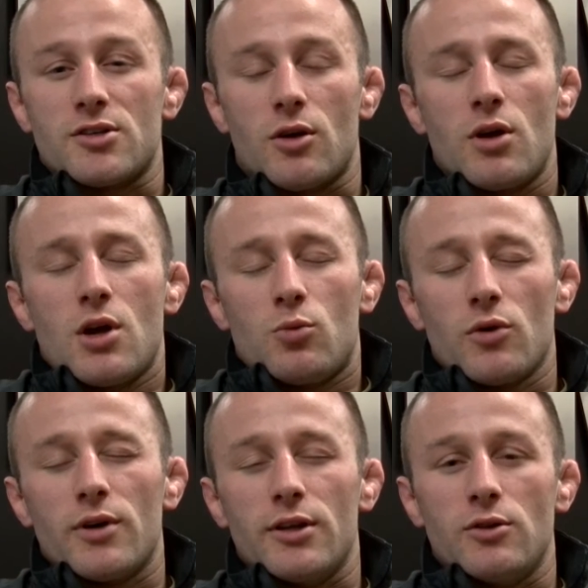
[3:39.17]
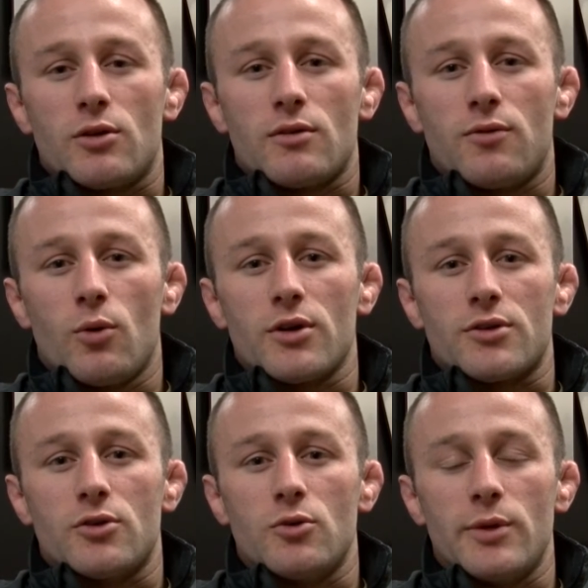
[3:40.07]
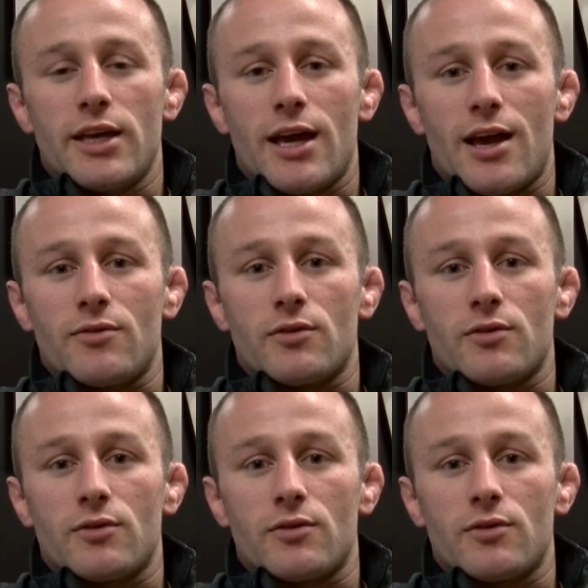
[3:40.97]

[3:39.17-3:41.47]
So we're really looking forward to who we have